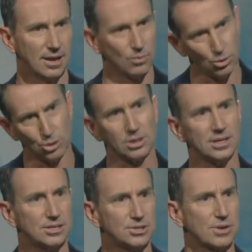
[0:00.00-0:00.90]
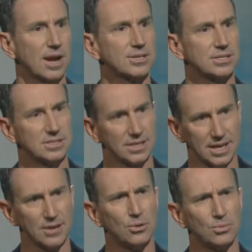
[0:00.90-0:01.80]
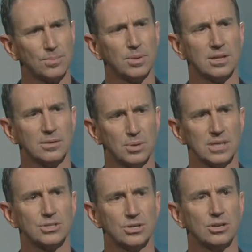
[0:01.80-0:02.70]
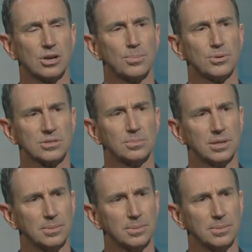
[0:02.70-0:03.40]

worldly distractions and get on with being the best you could possibly